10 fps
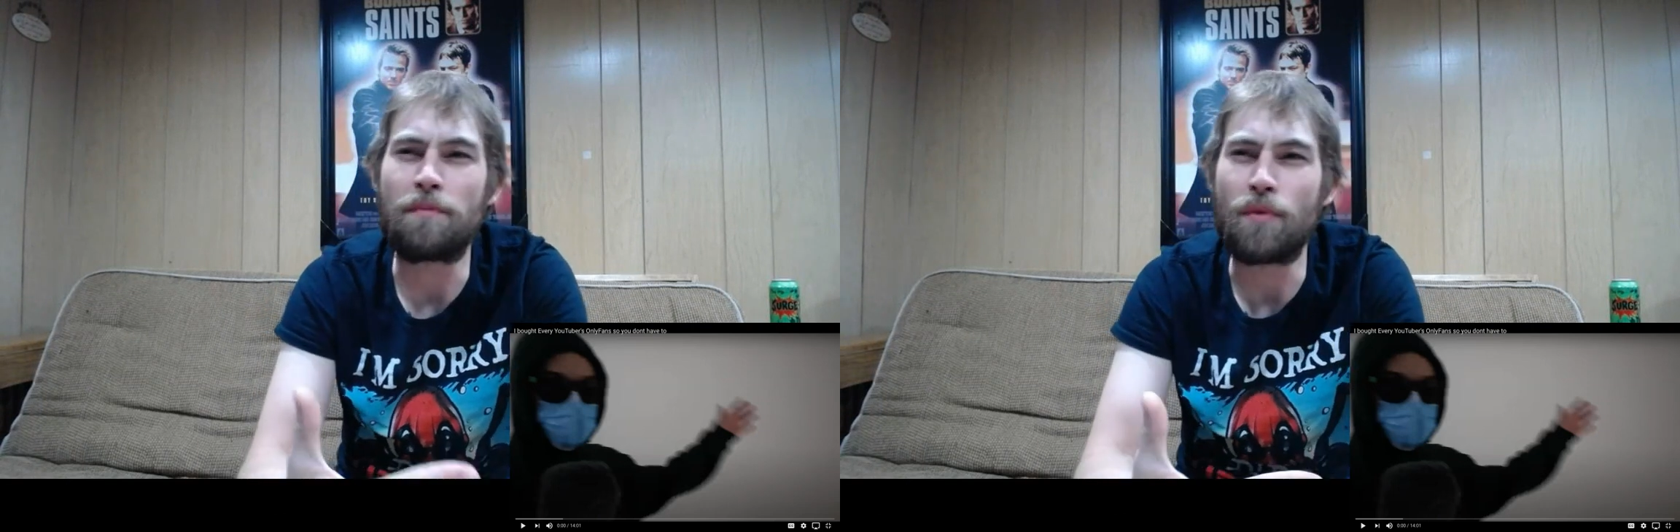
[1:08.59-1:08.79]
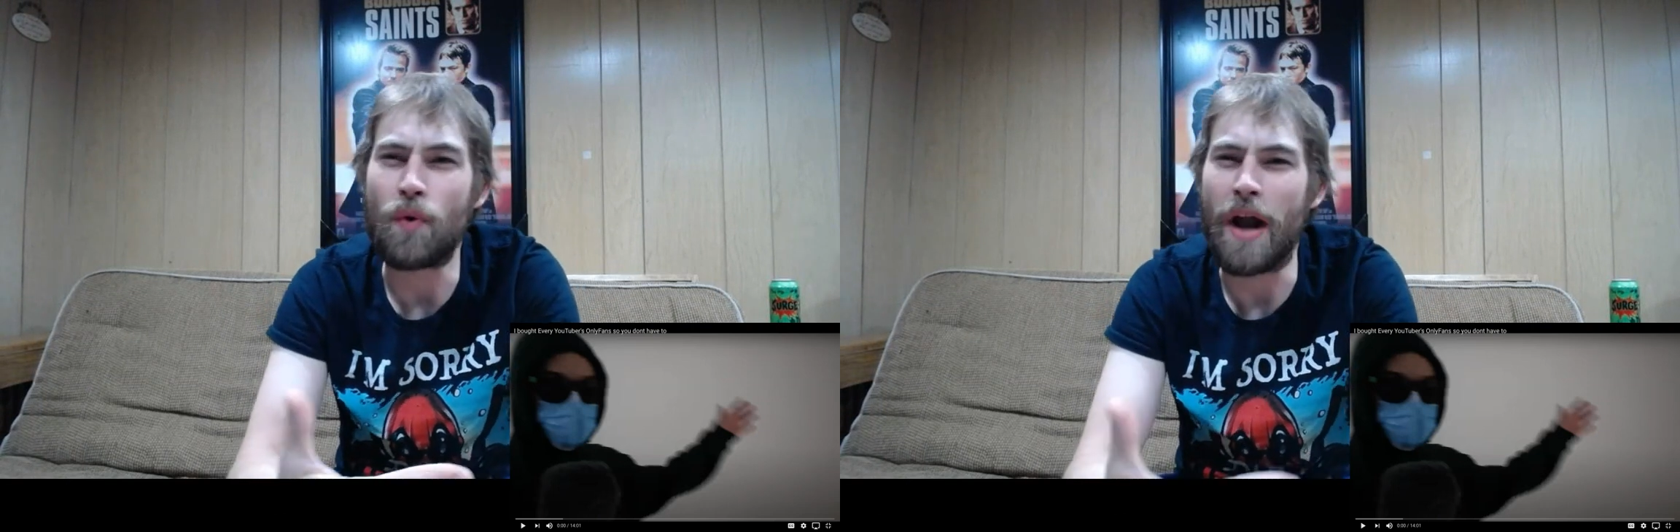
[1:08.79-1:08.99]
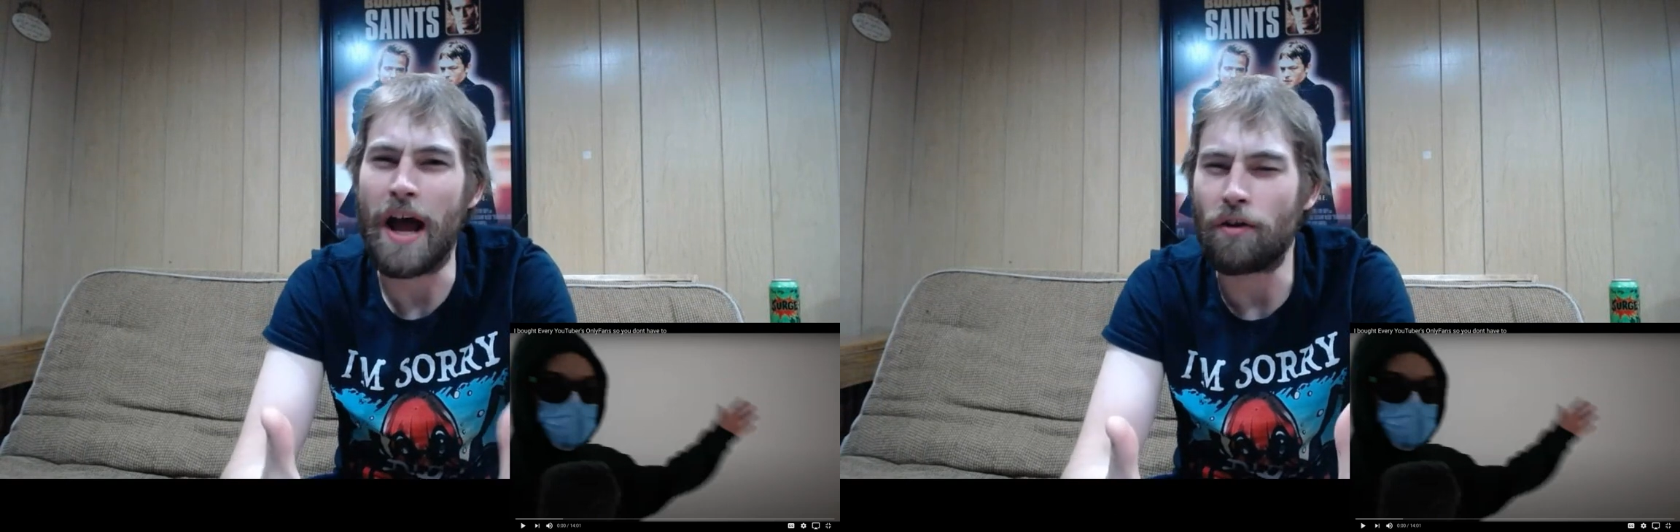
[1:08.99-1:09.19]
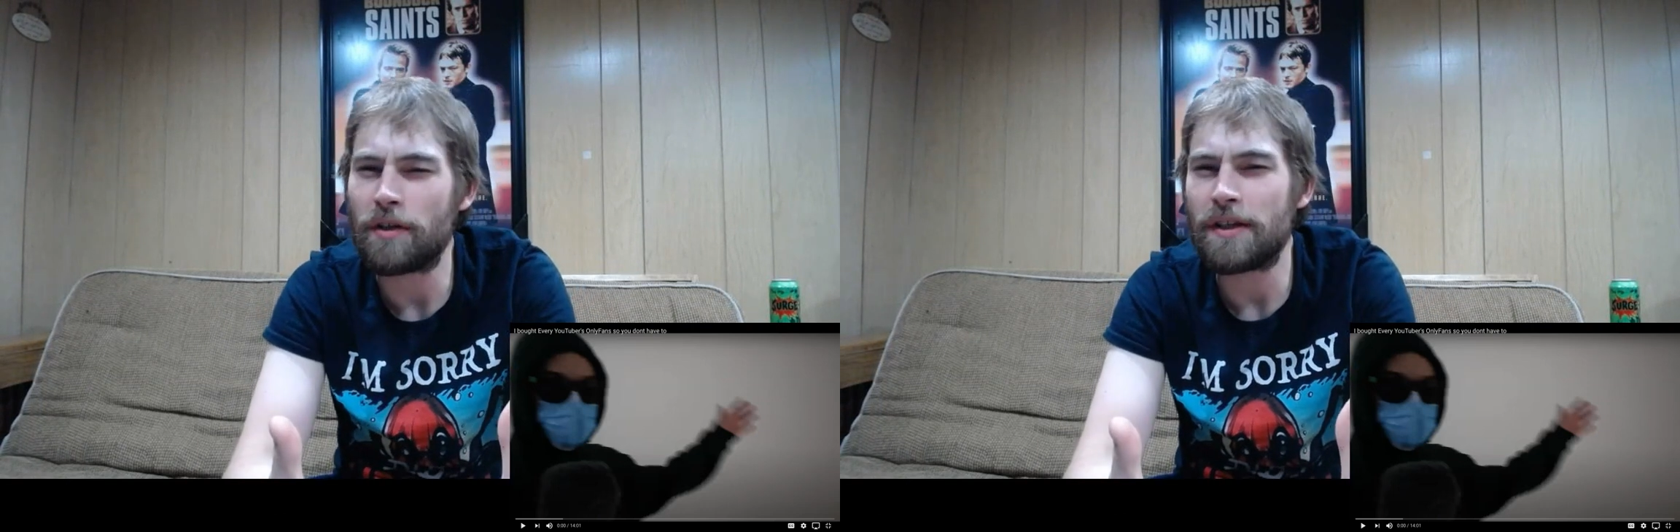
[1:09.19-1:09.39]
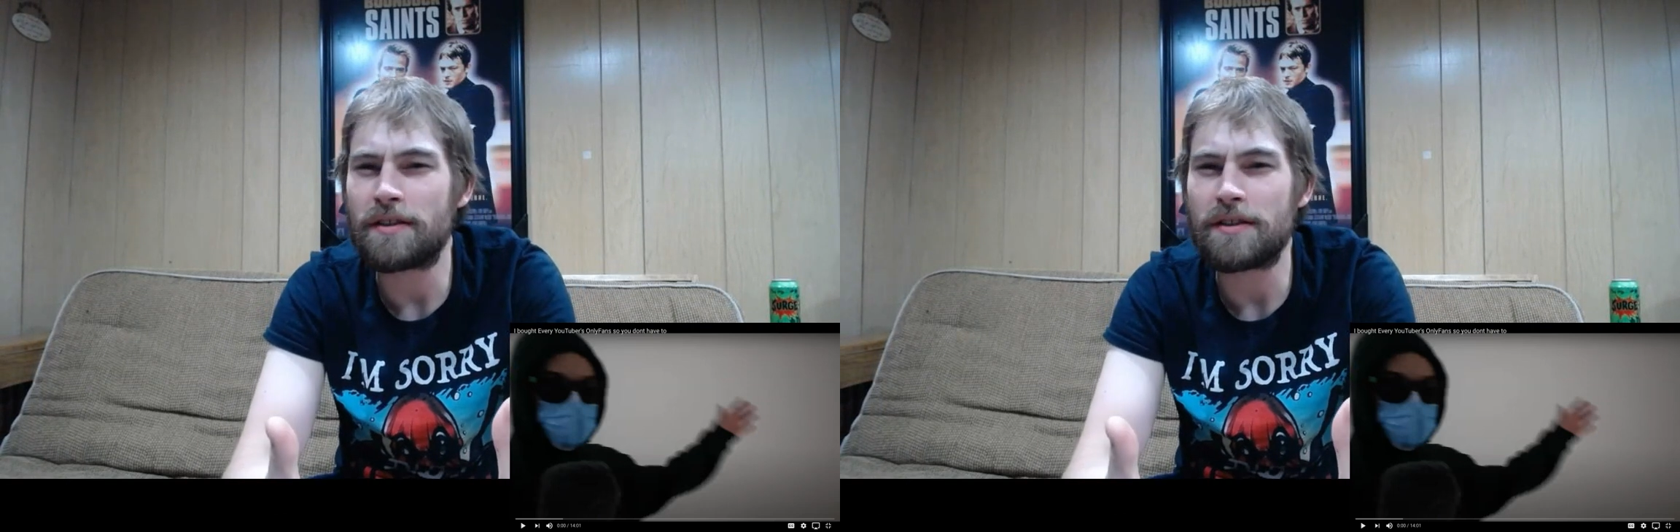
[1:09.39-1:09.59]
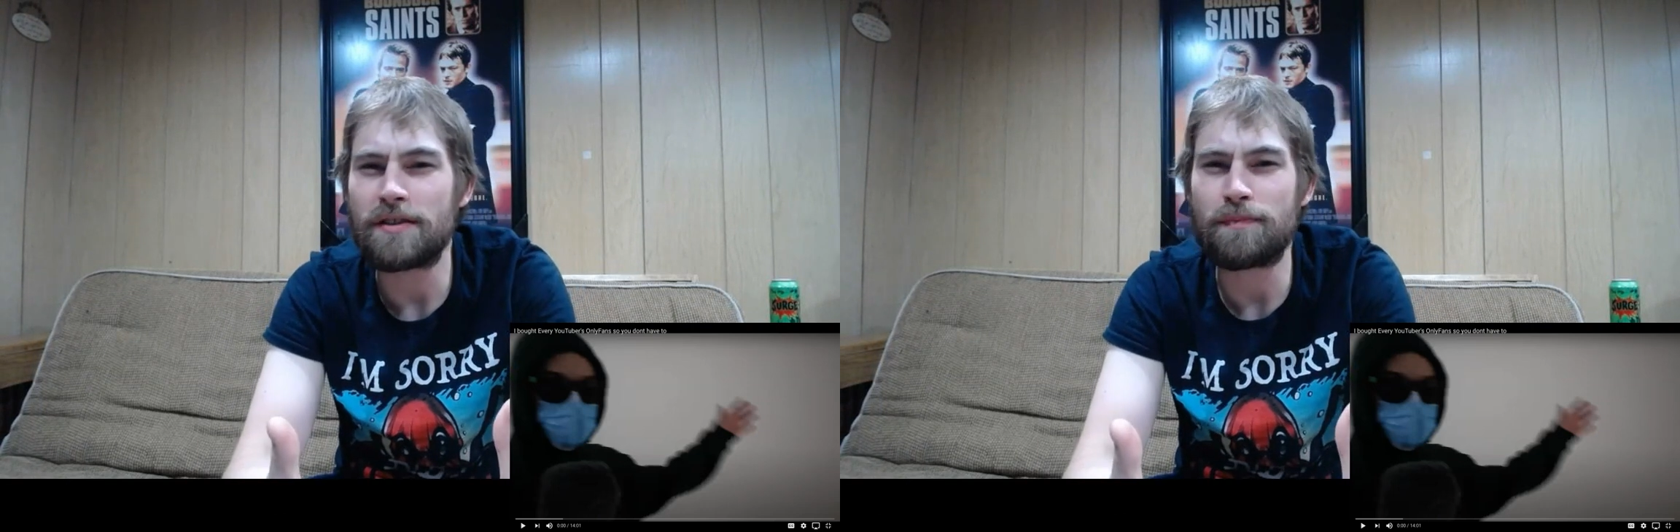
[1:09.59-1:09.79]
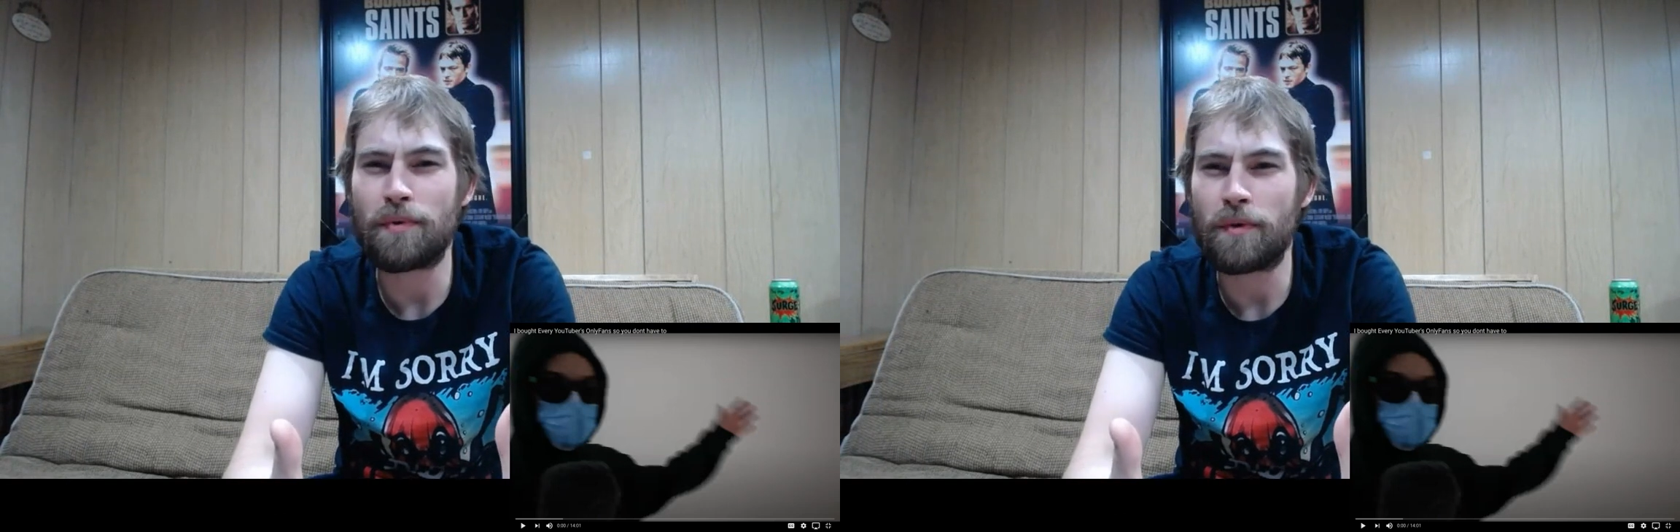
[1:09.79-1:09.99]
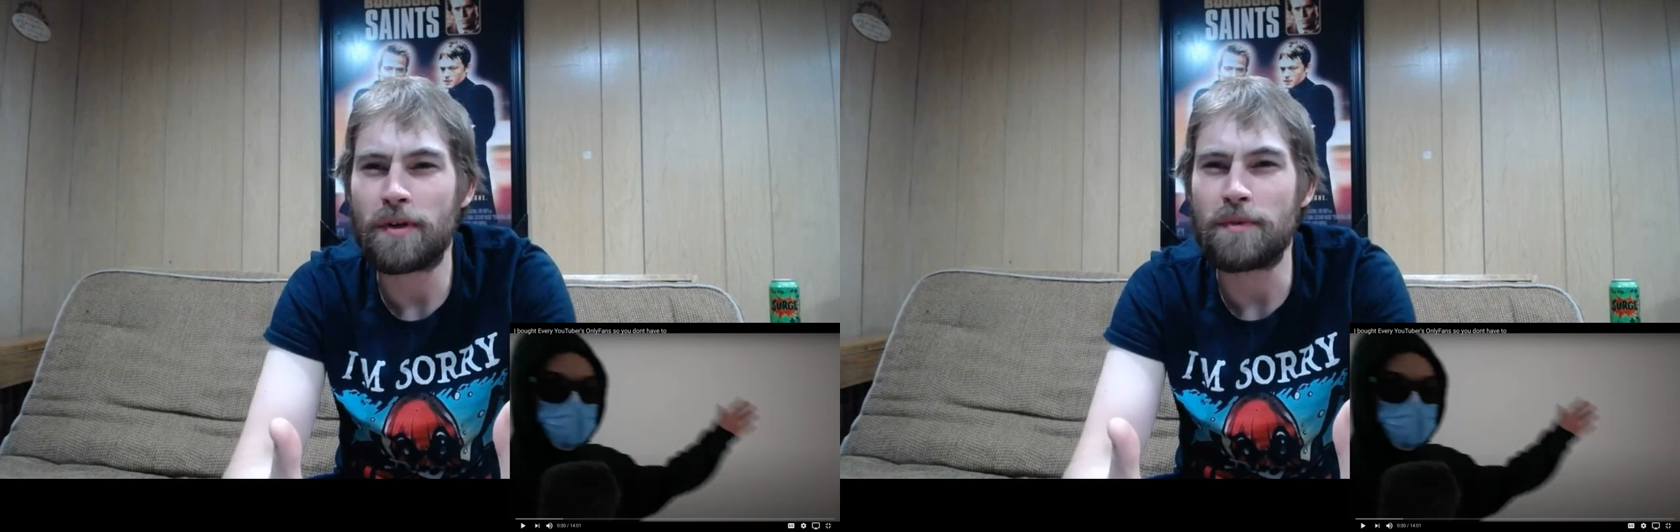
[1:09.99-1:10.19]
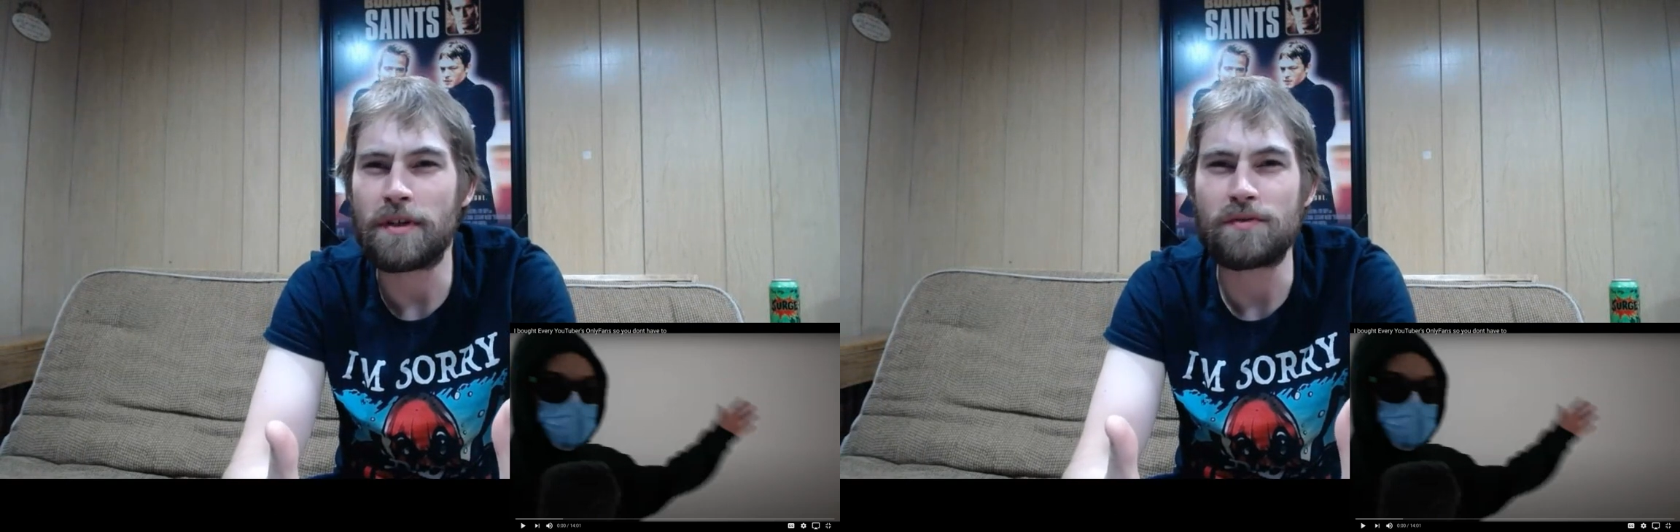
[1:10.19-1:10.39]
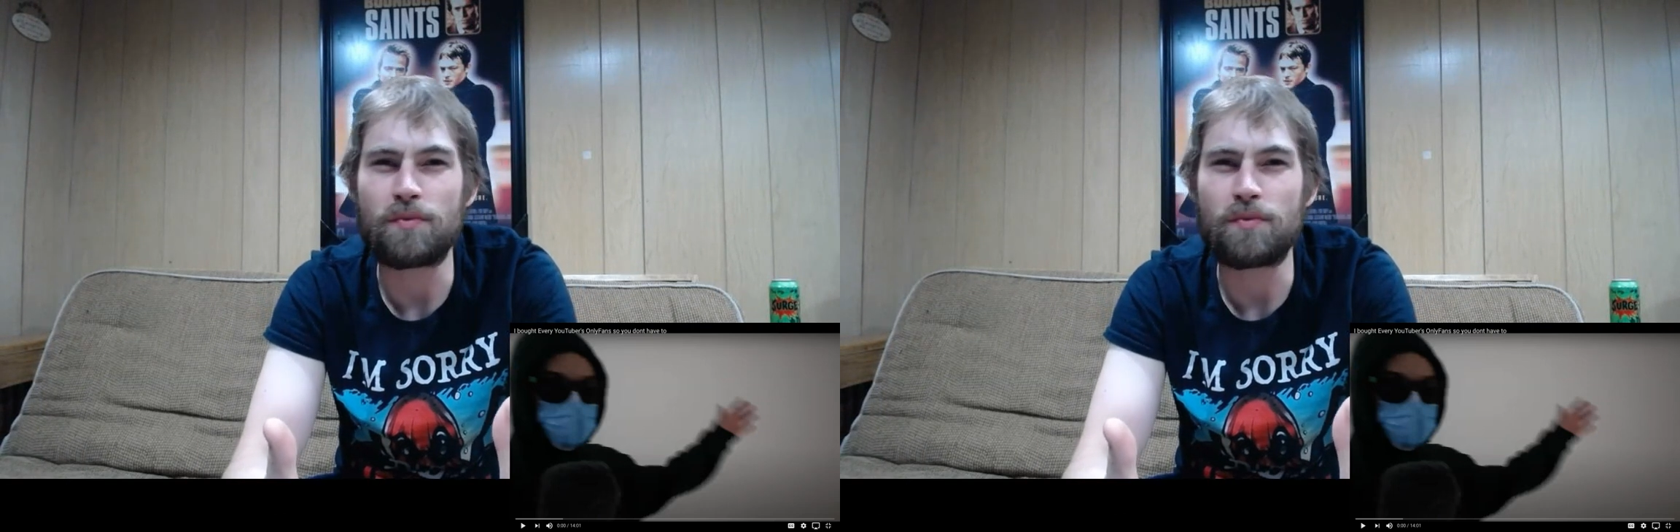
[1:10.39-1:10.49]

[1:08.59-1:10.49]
morality at this point because